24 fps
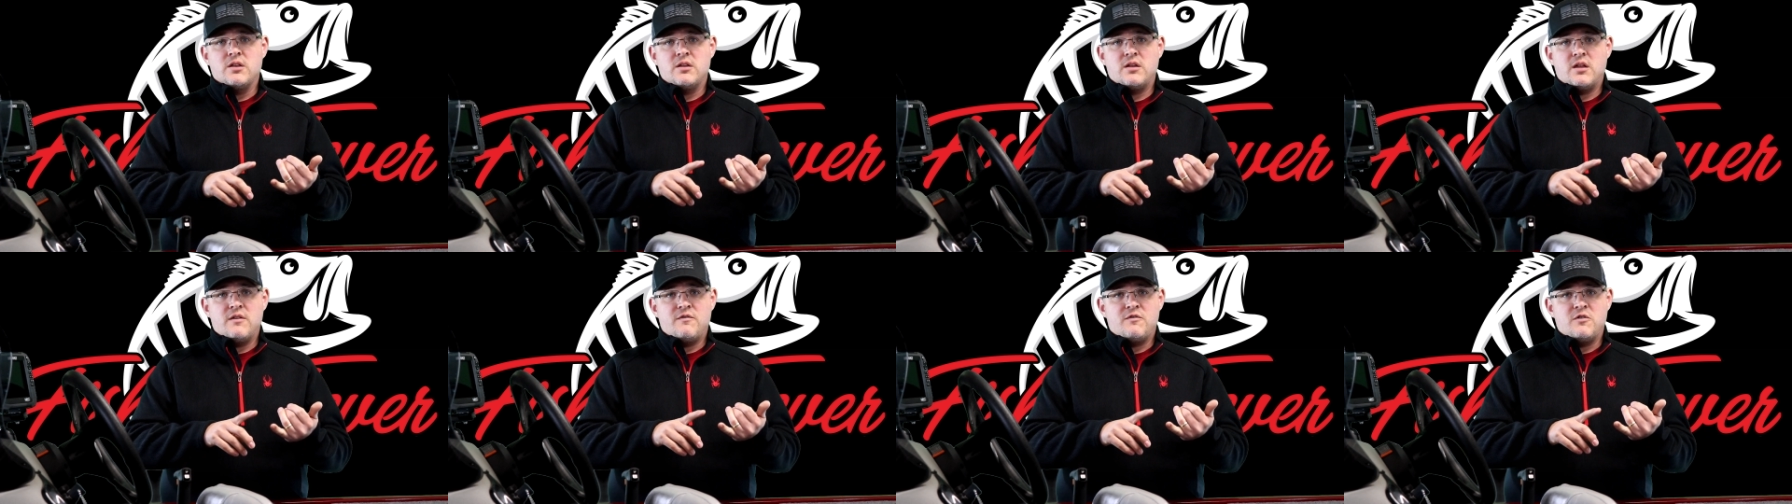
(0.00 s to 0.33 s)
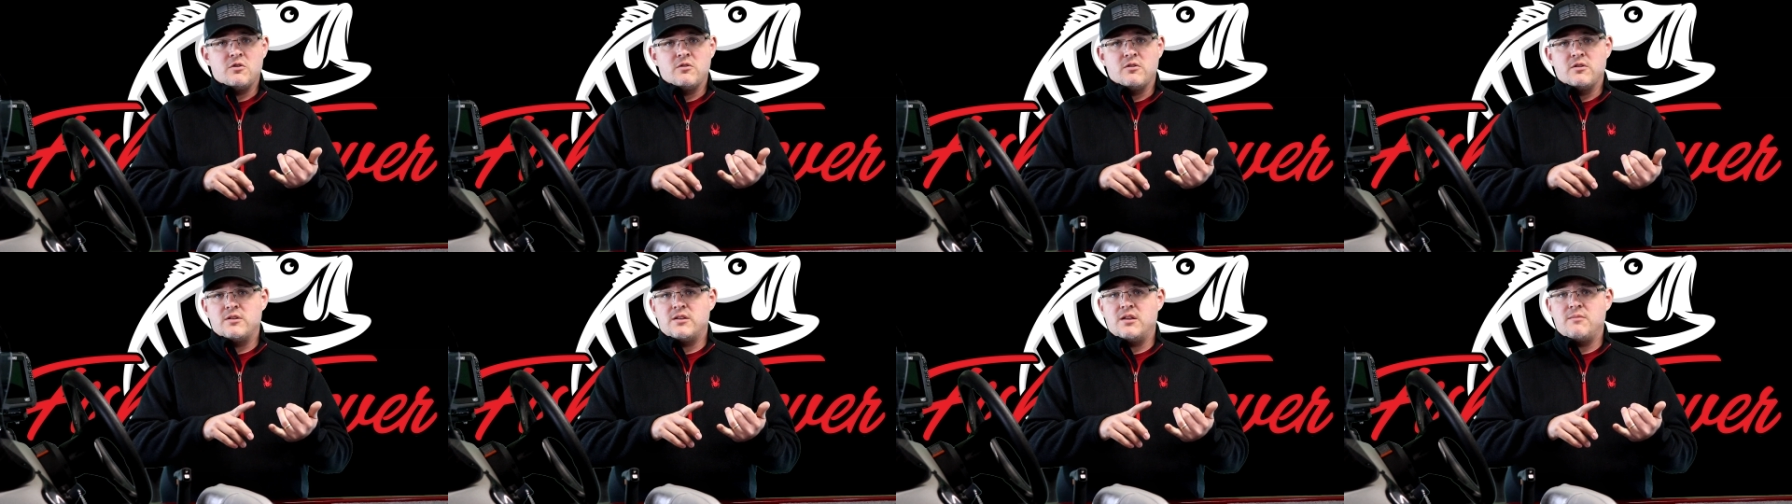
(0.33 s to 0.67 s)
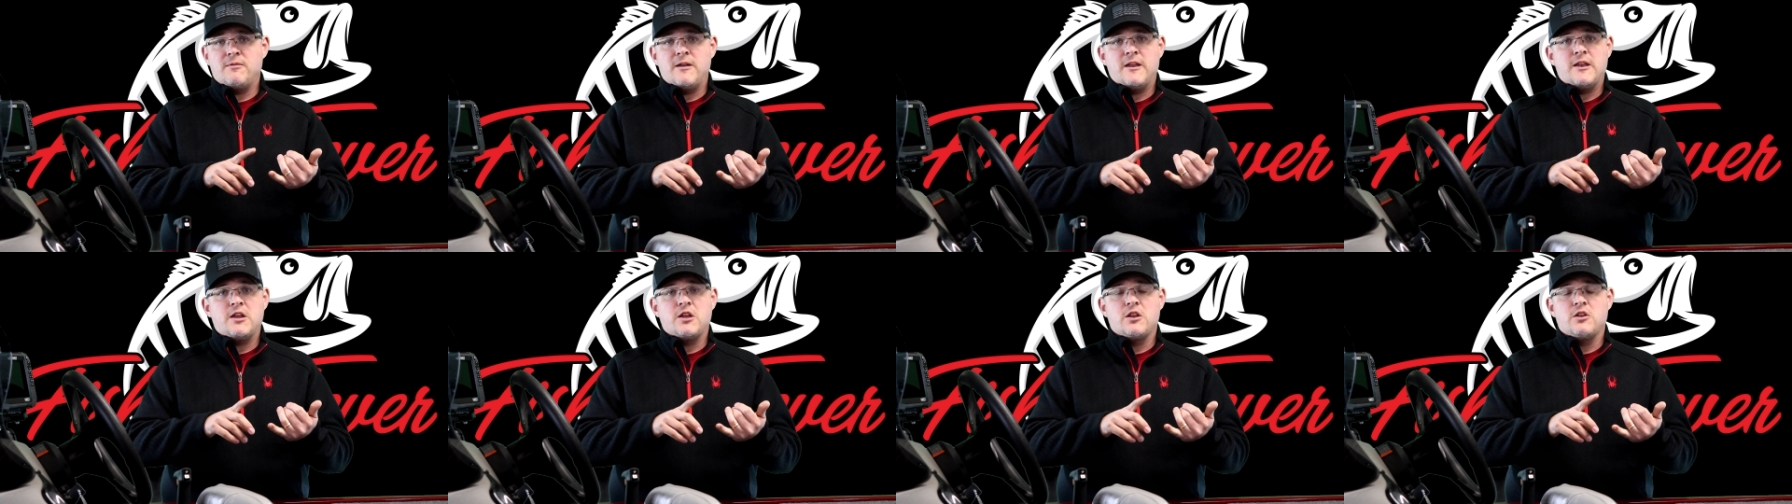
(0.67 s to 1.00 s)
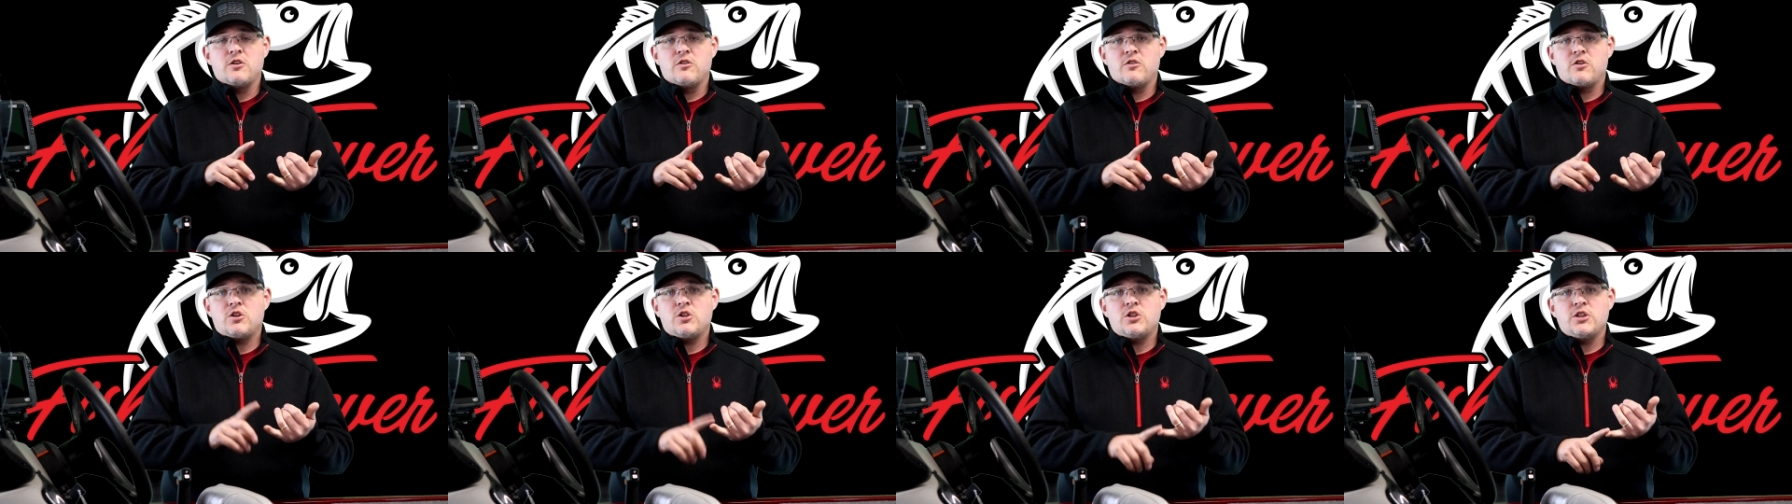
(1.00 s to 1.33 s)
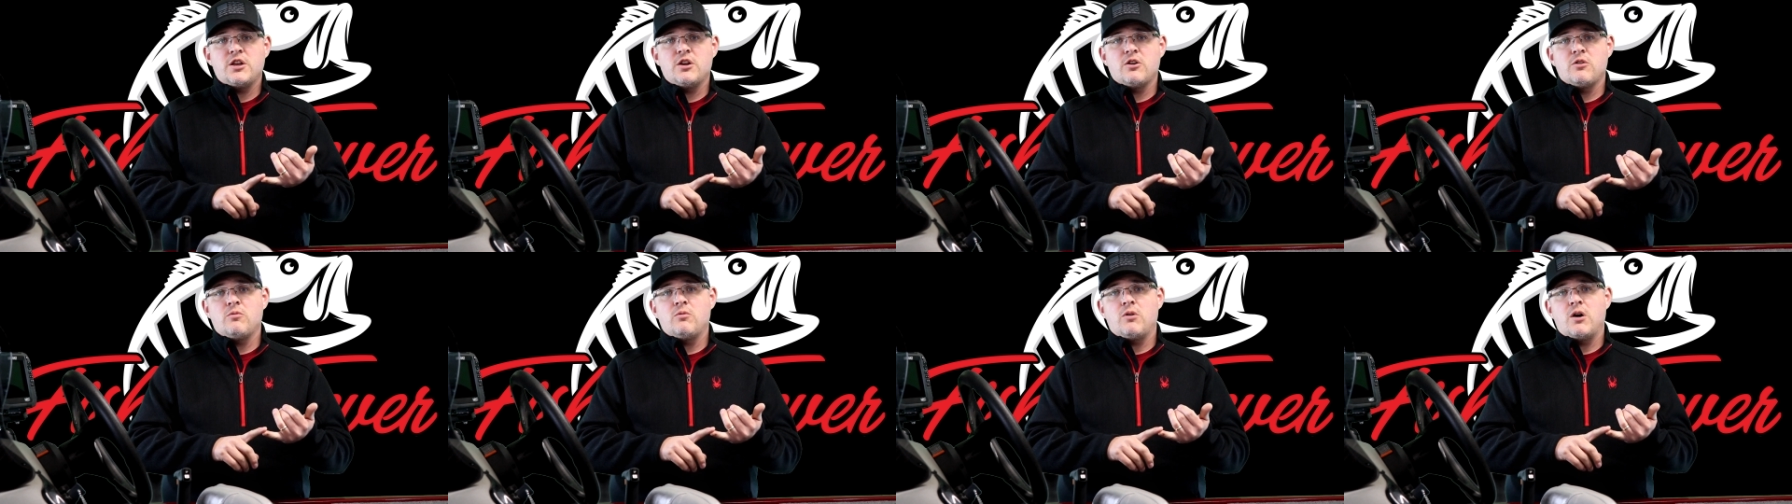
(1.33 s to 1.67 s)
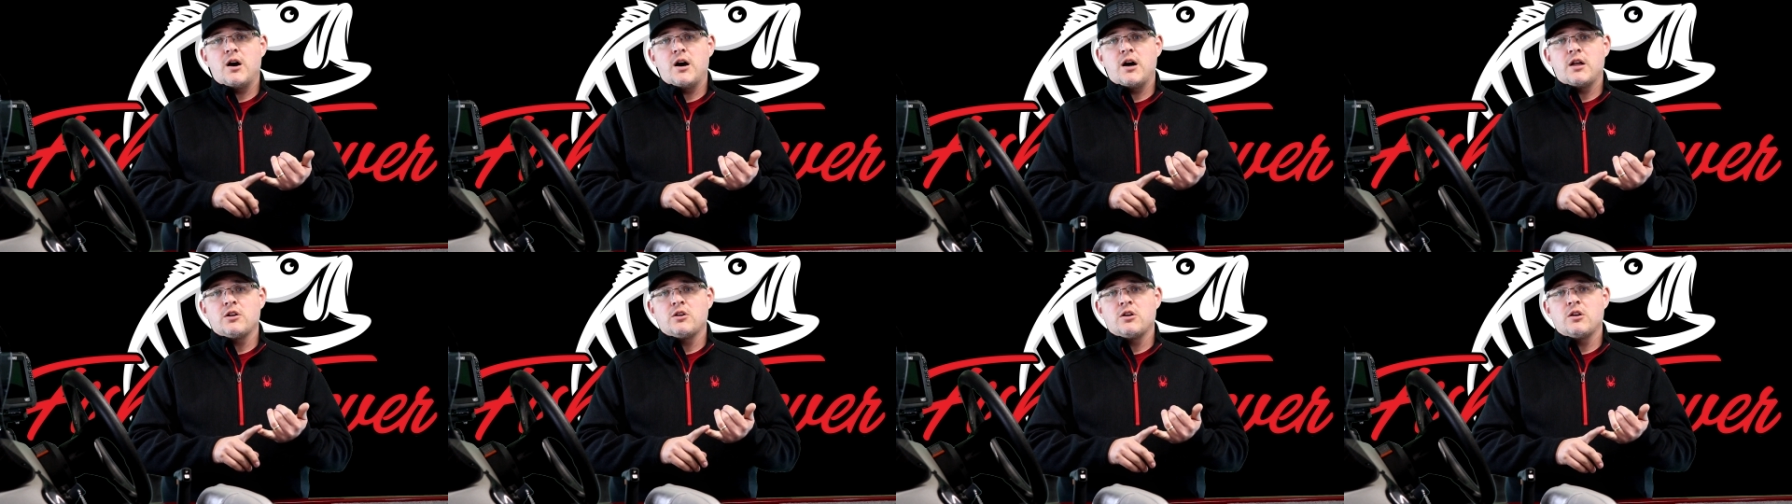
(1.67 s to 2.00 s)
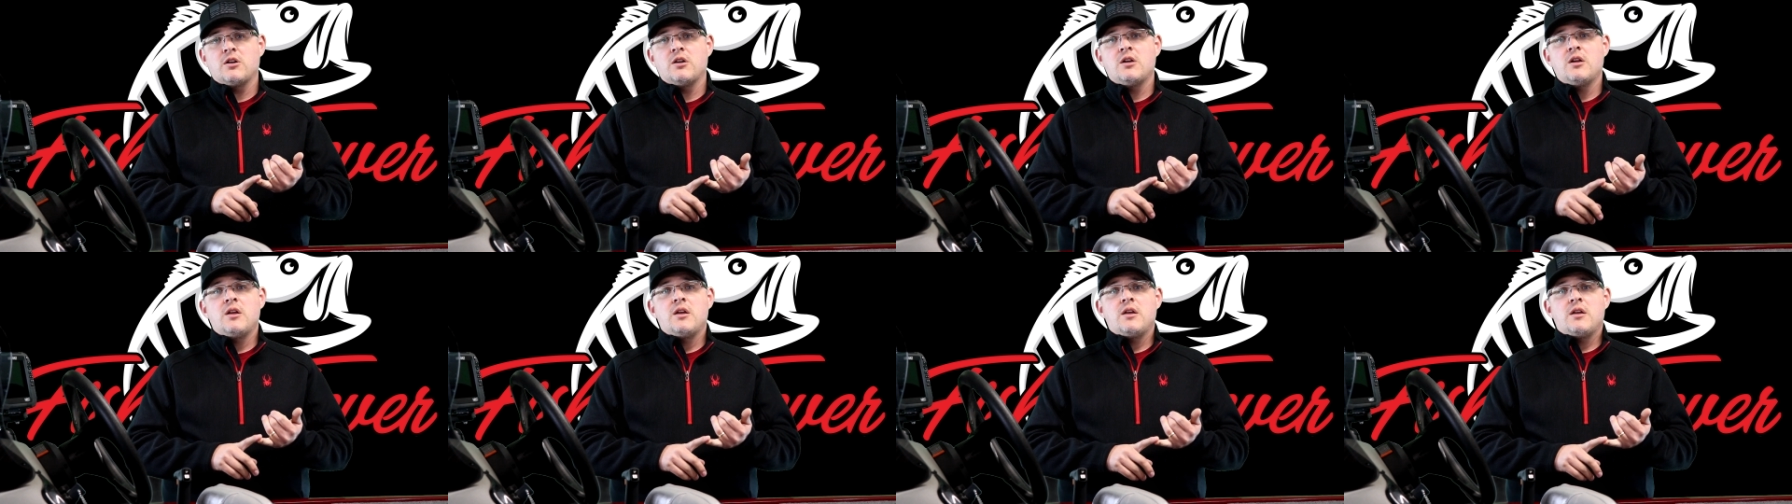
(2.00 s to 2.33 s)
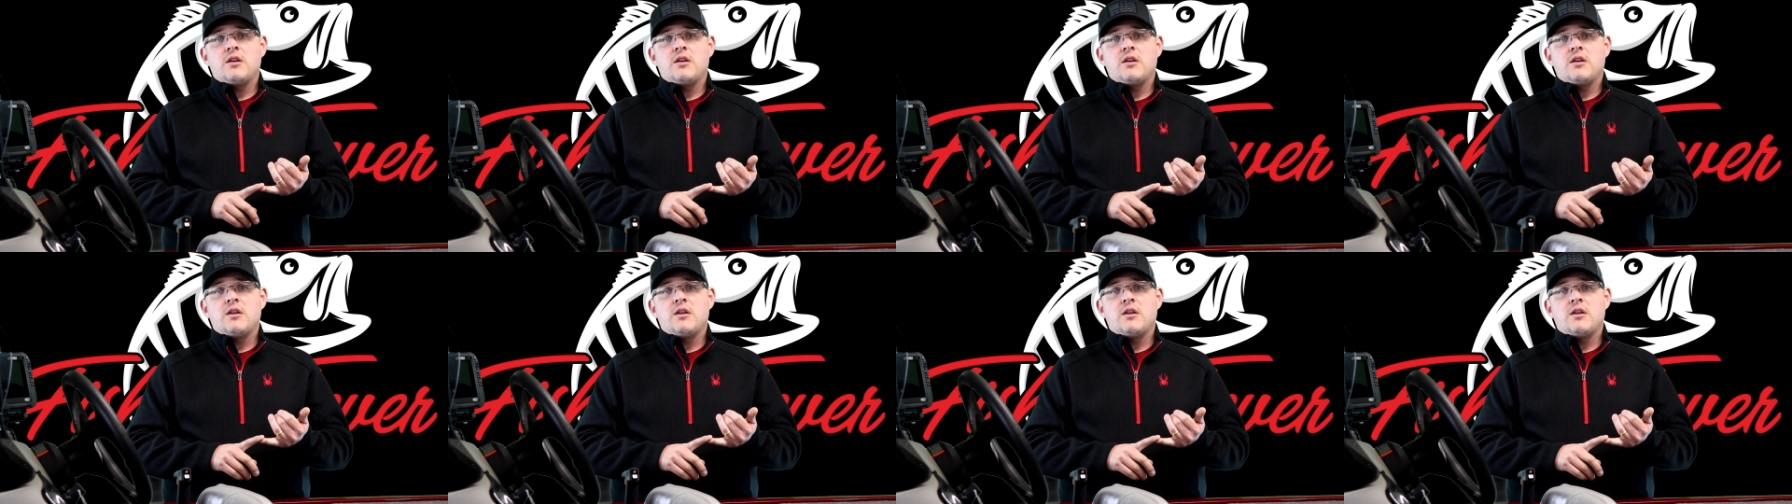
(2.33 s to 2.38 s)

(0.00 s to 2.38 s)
if you're depending on your clear water,